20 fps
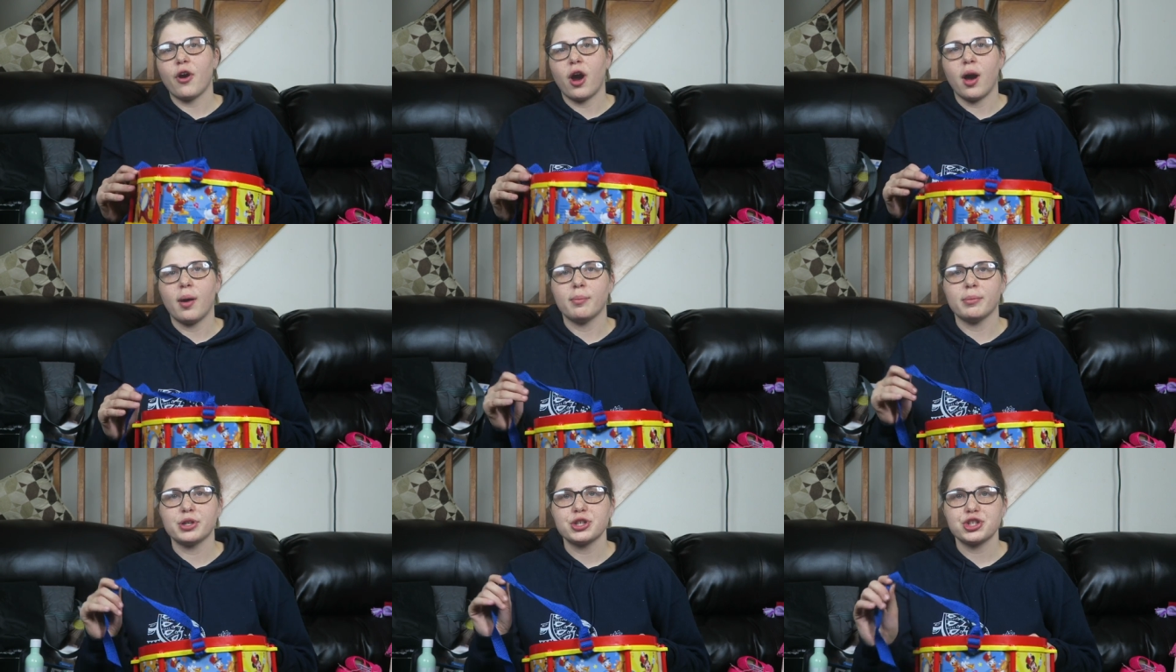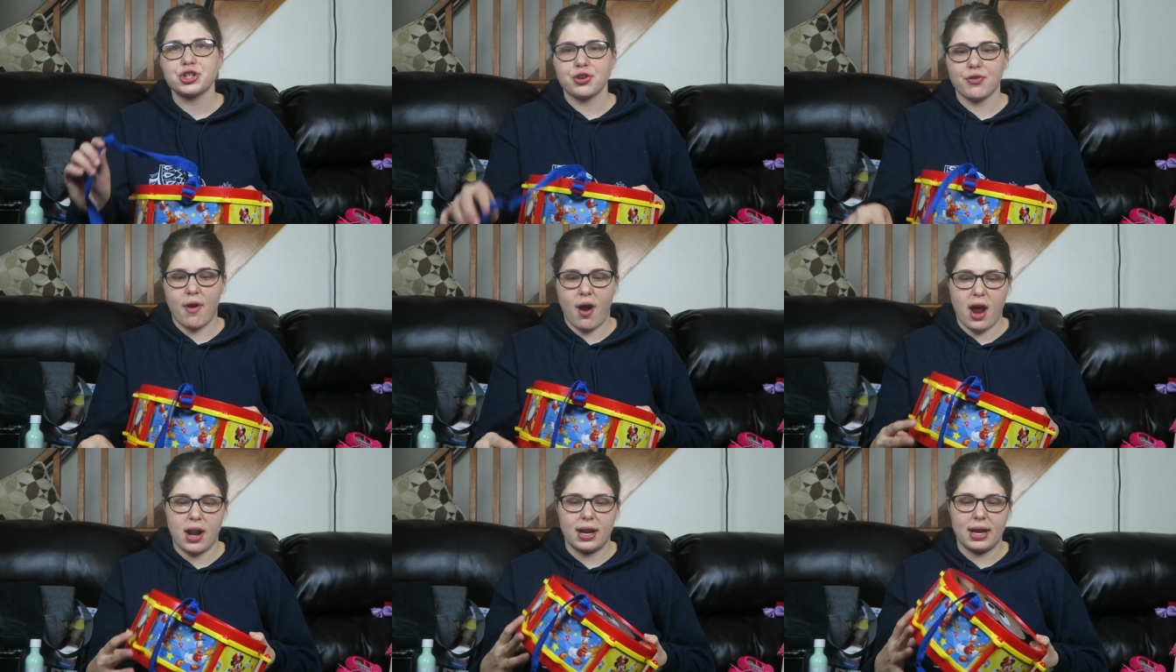from
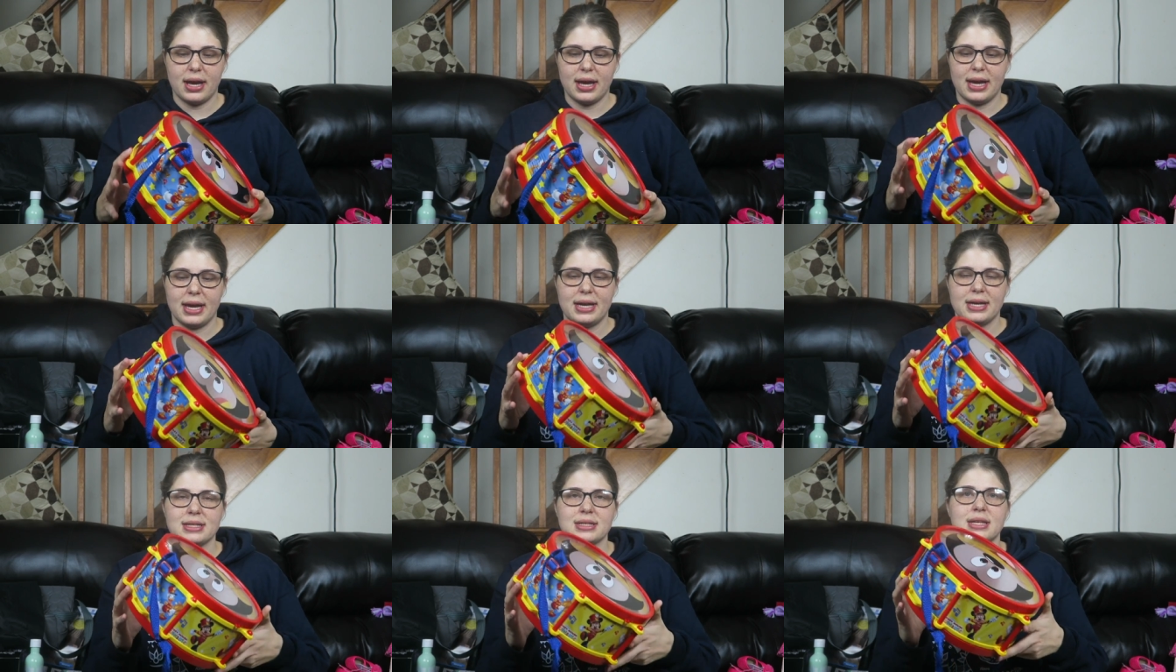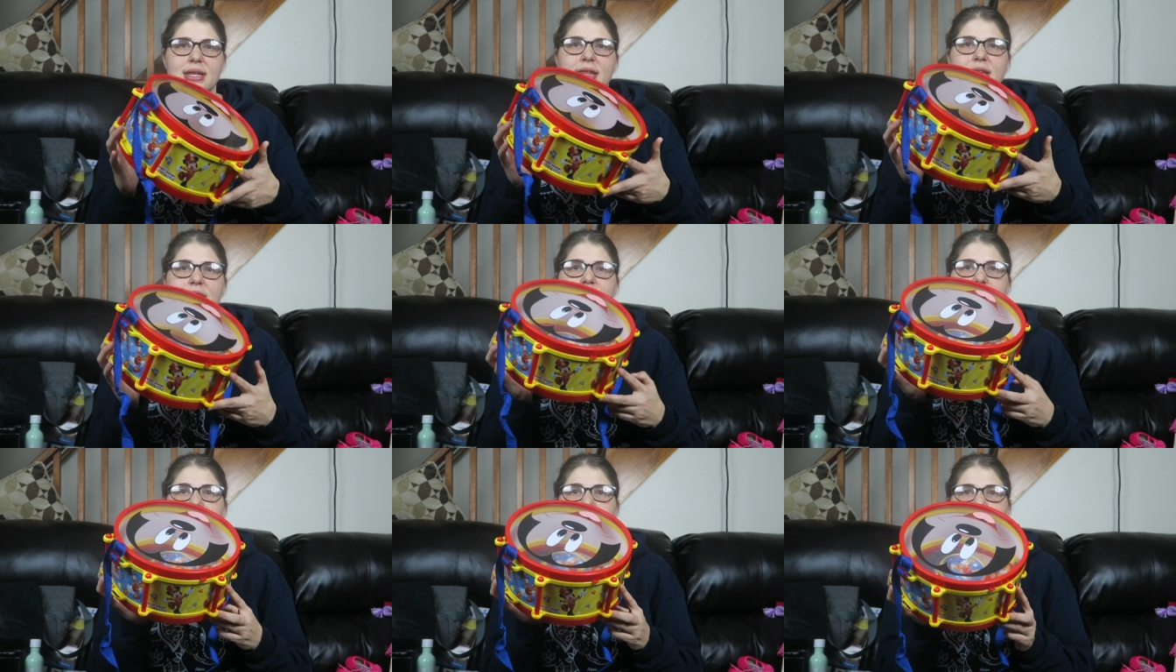Sharonda is
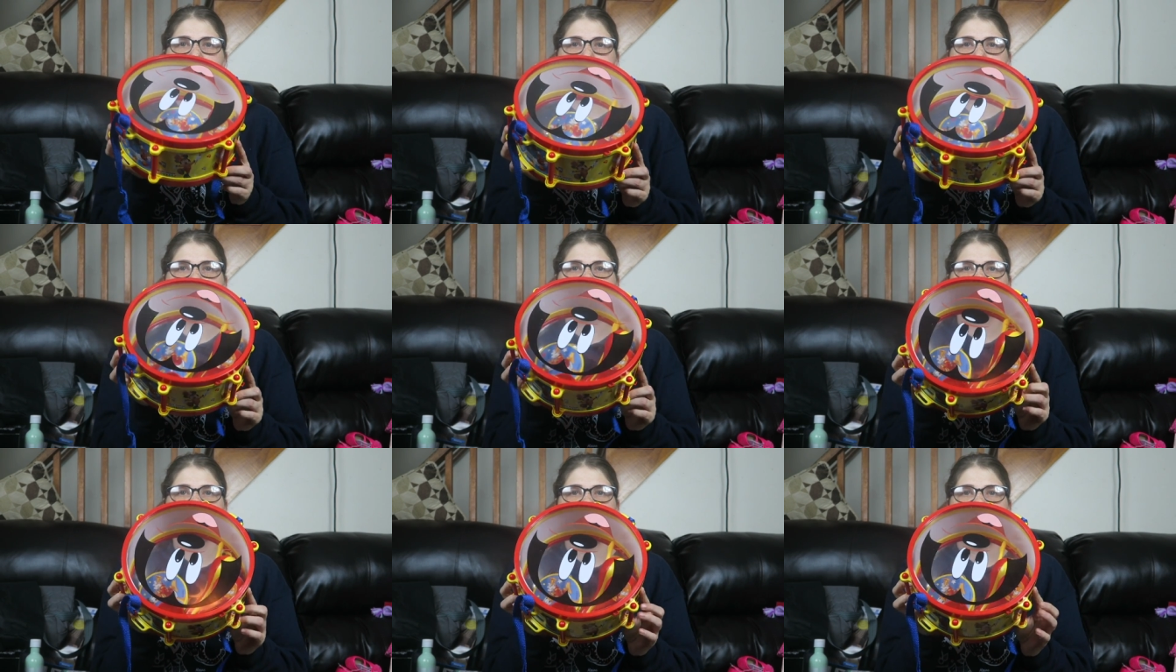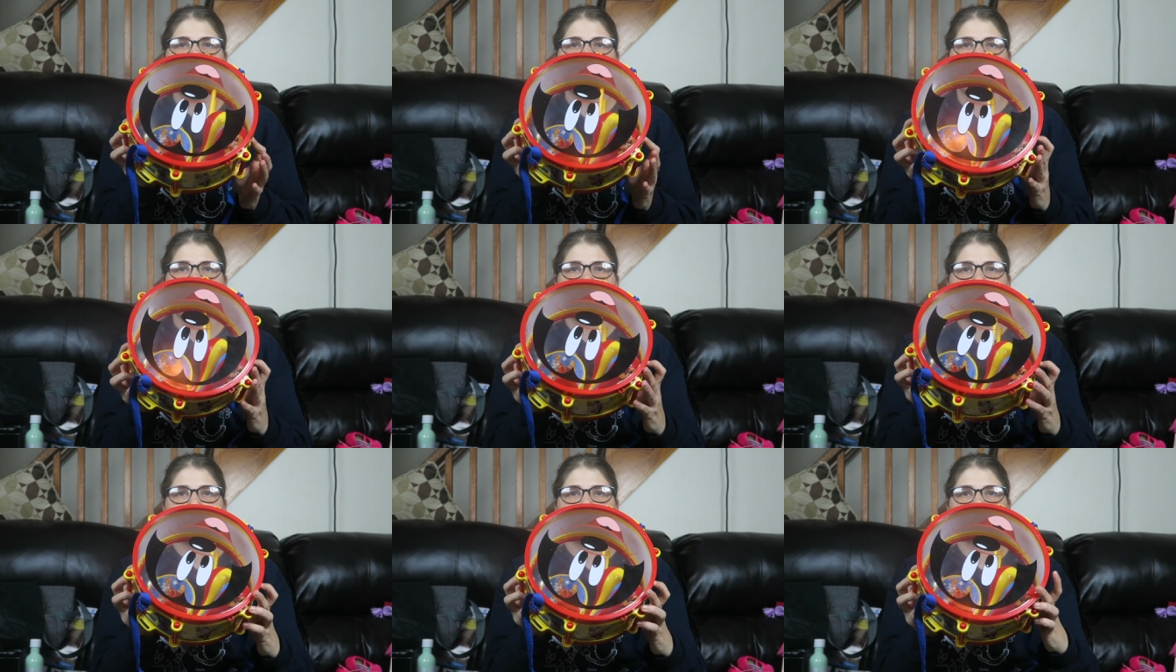this drum
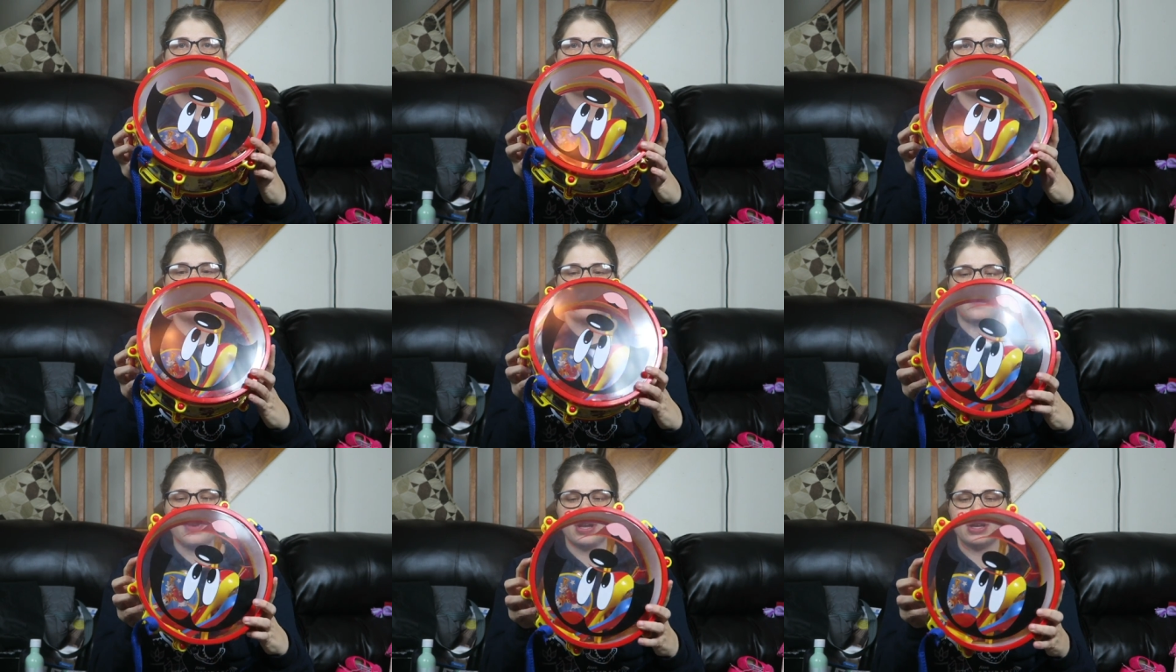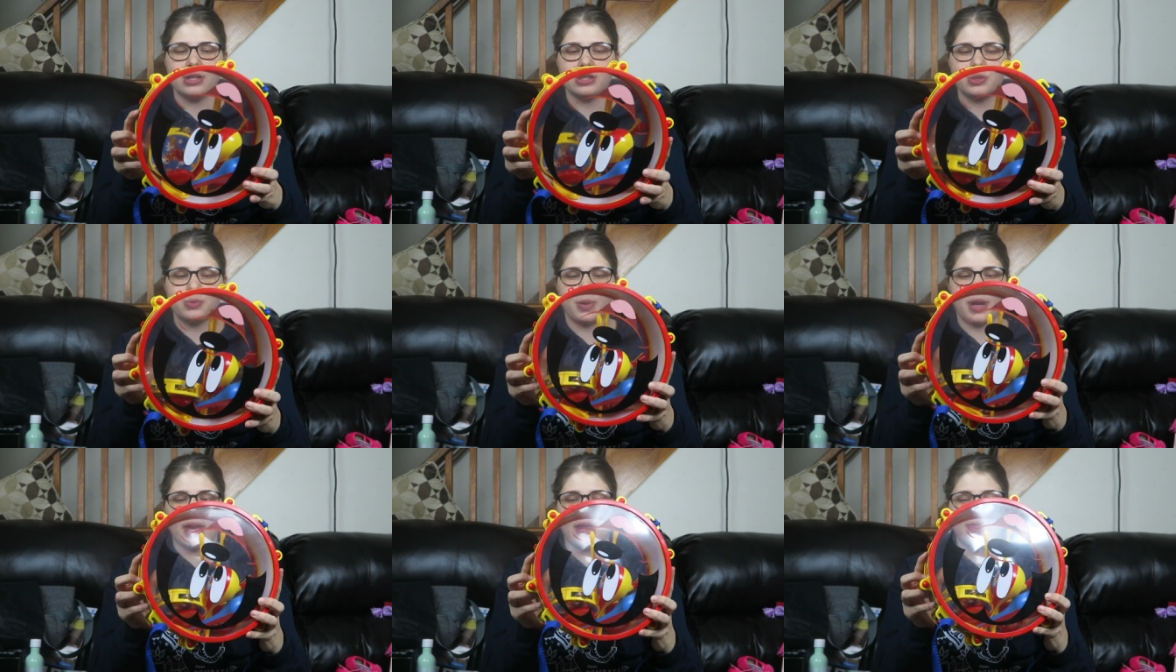set and it's filled
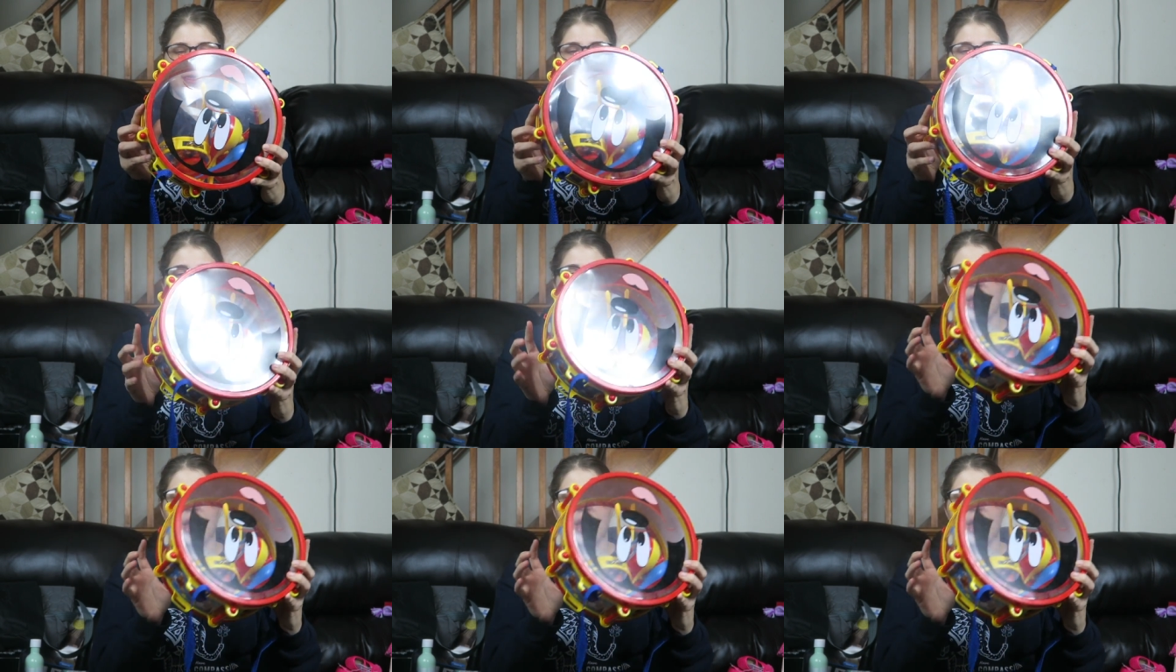with